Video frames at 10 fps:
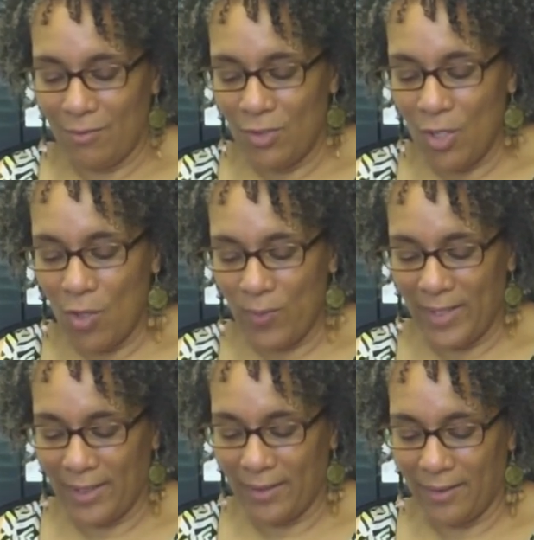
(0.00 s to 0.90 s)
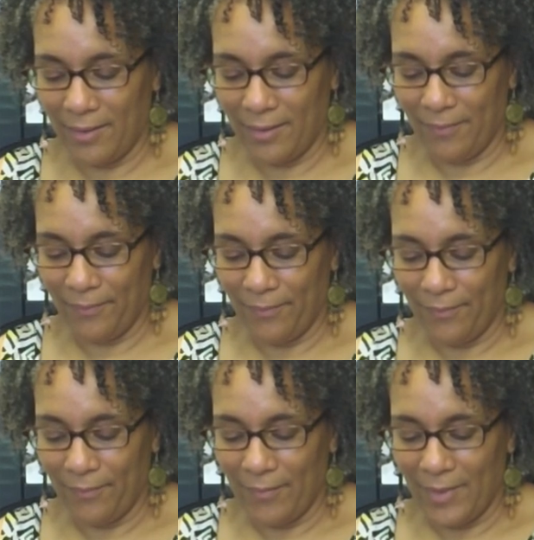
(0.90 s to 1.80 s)
knowing
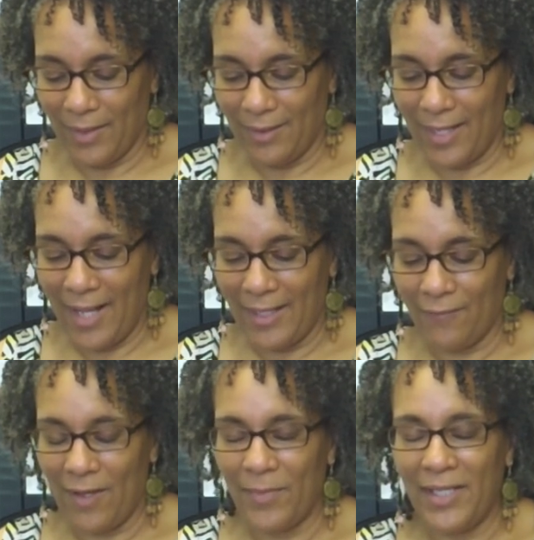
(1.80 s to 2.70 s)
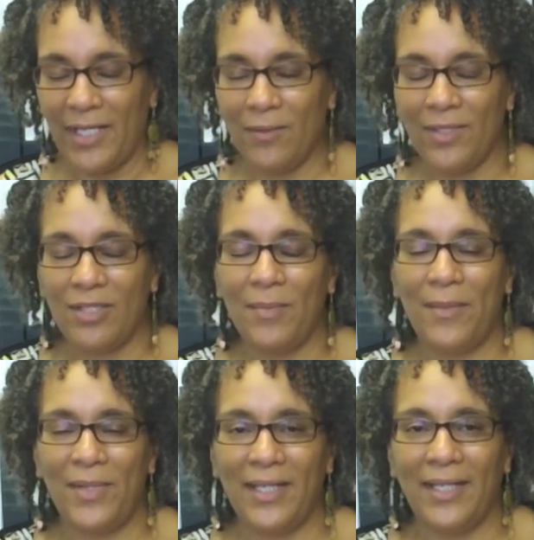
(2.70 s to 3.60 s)
that if I'm adherent to
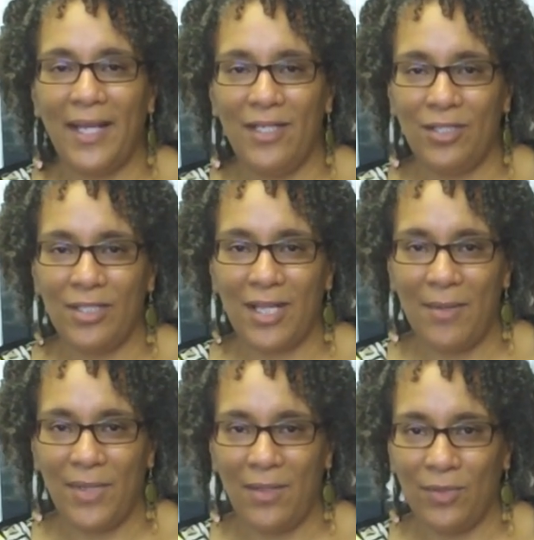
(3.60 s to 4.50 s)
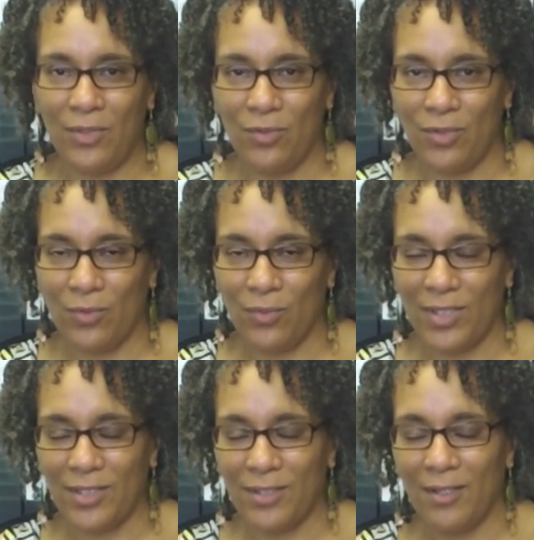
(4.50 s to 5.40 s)
my medications, I may reduce the
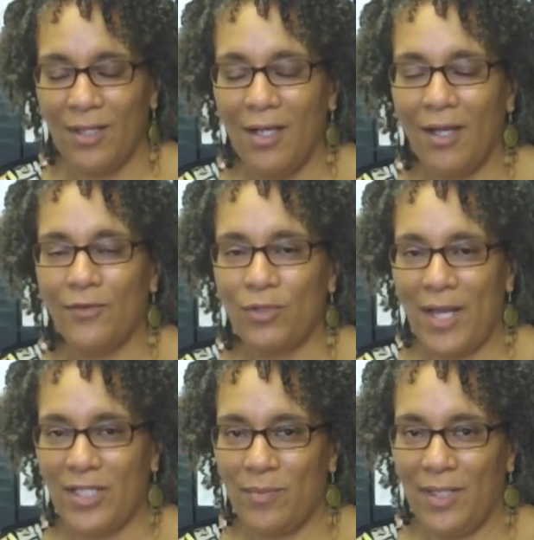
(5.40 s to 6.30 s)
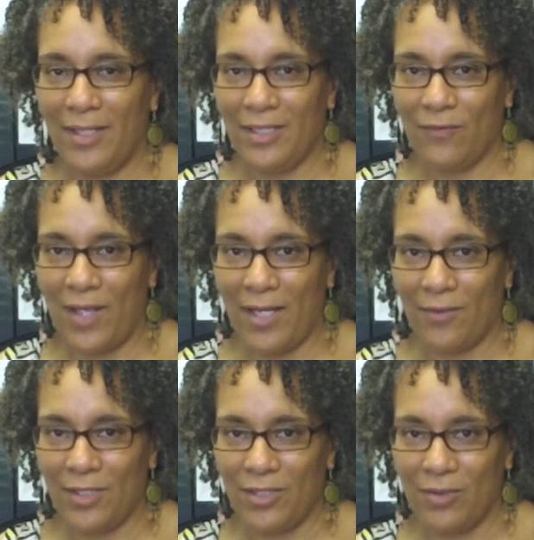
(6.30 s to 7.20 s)
risk of transmitting this
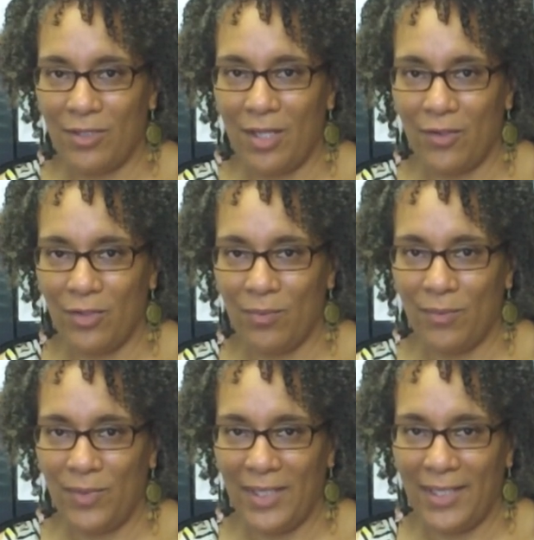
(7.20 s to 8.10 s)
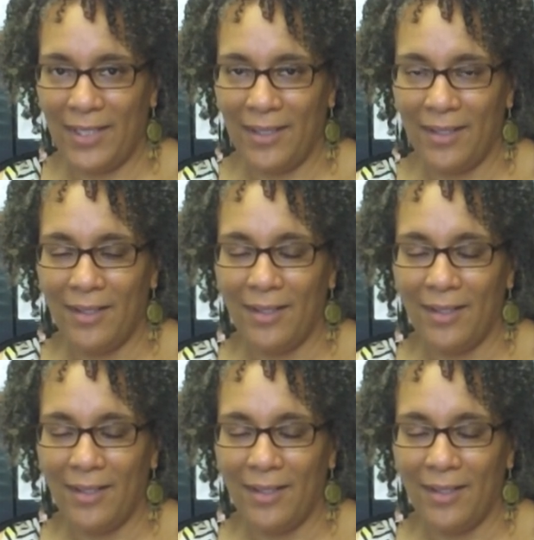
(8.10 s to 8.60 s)
virus to another human being